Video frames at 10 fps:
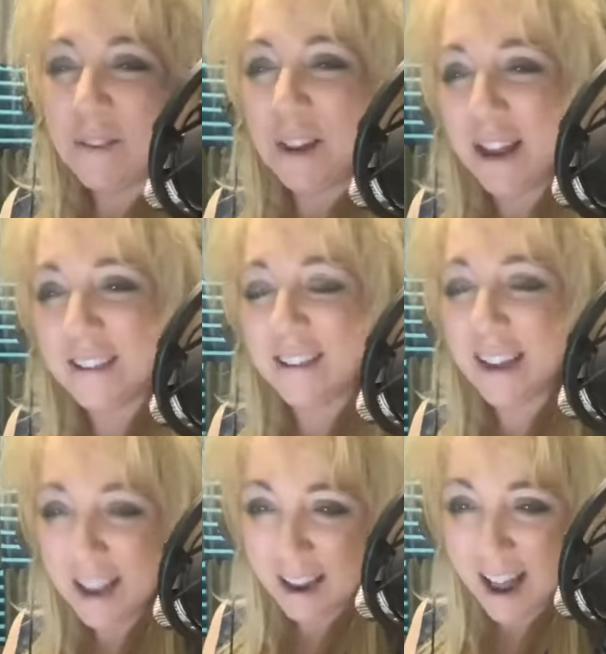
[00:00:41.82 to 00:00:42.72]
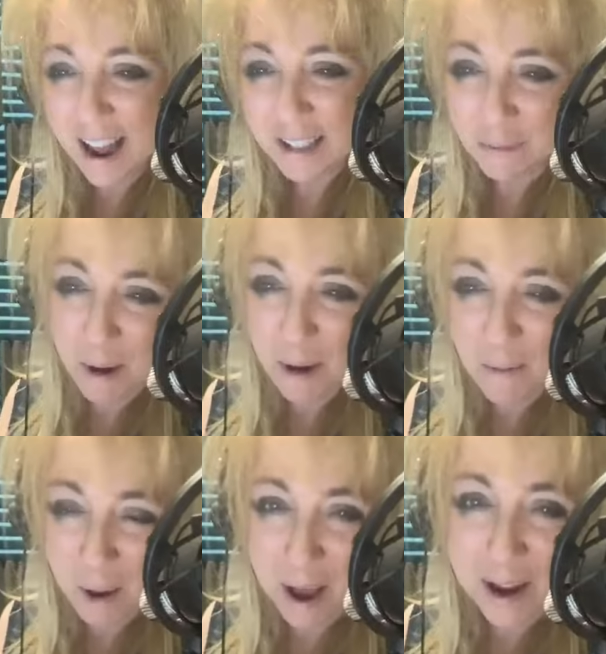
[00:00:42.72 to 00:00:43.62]
Let's legalize
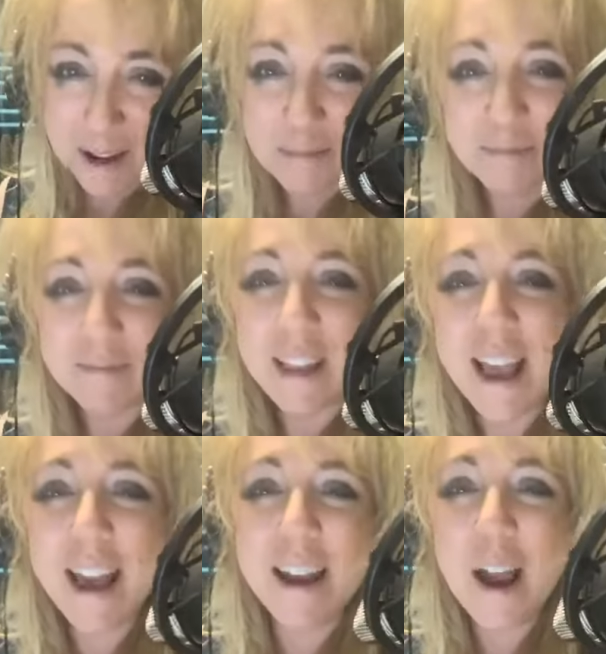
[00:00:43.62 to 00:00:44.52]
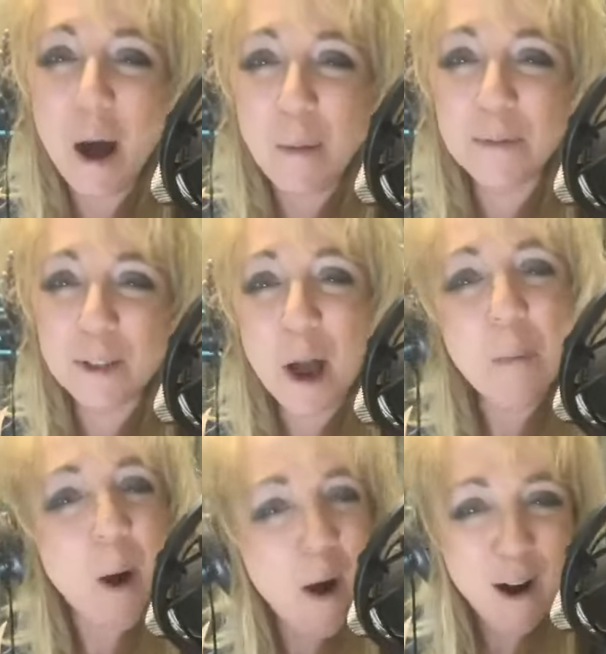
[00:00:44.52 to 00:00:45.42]
marijuana and help
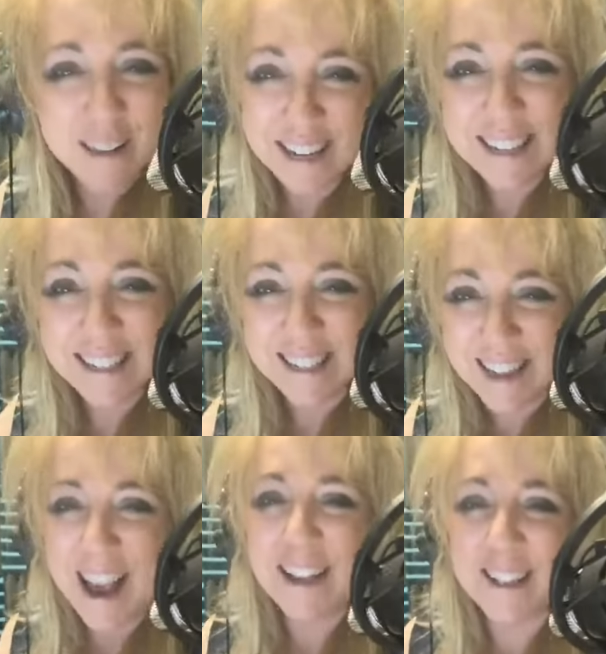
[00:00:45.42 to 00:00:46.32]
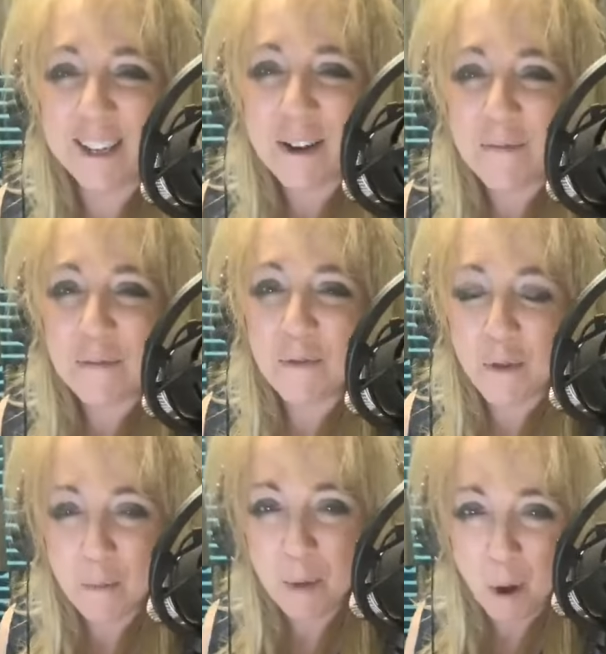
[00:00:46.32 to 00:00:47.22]
stop all these deaths
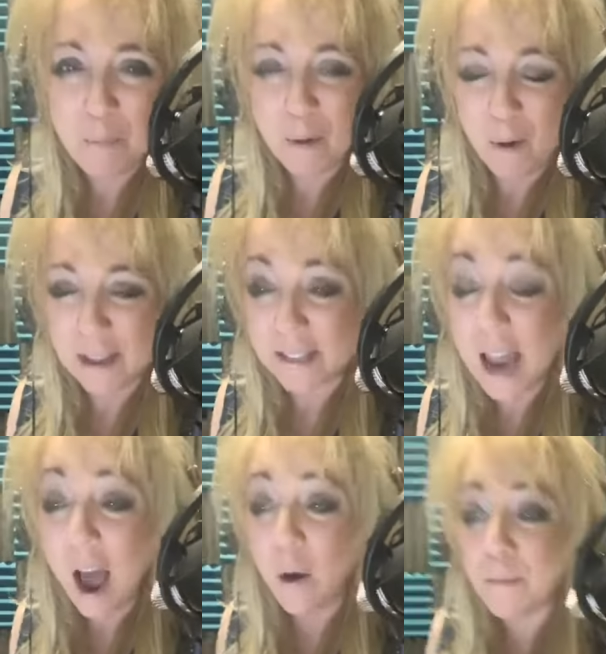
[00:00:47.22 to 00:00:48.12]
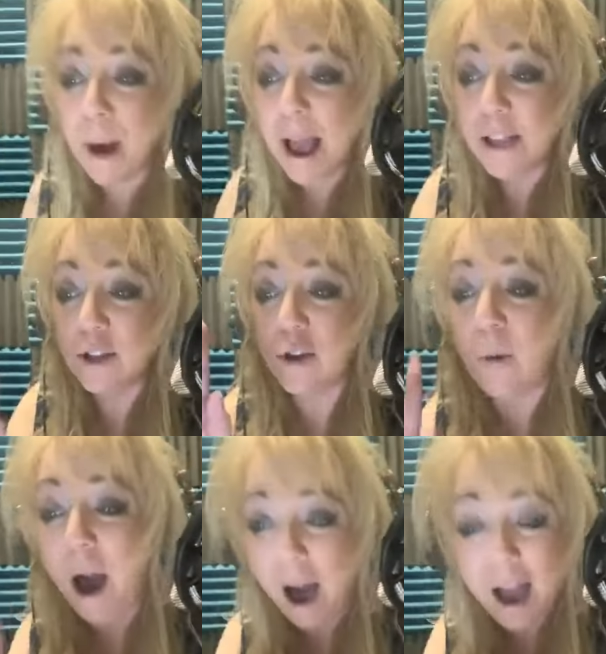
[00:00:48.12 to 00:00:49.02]
from opioids. Now, mind
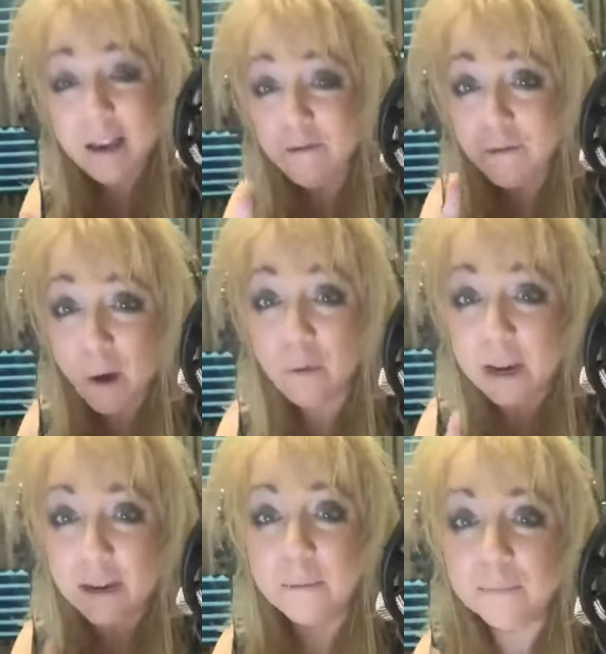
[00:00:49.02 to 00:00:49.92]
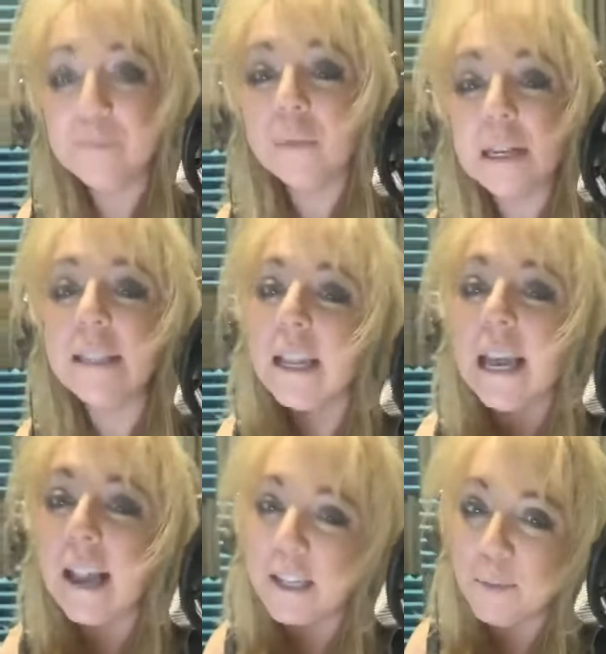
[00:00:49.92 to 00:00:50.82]
you, I voted to
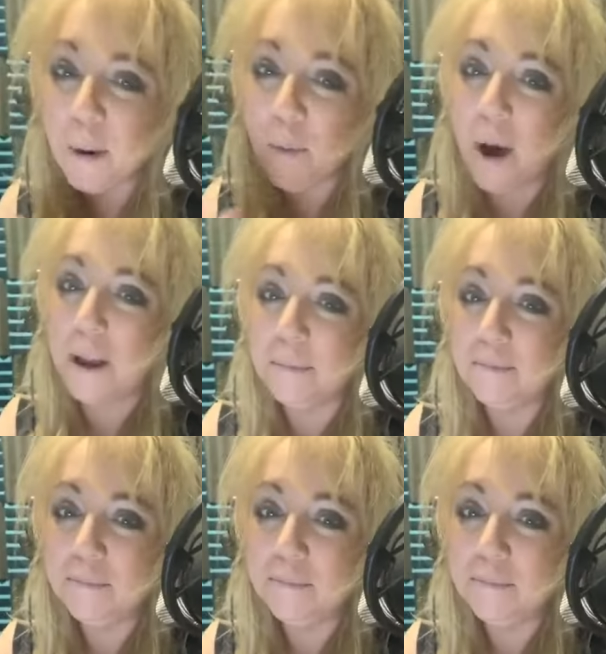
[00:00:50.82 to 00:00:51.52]
legalize marijuana.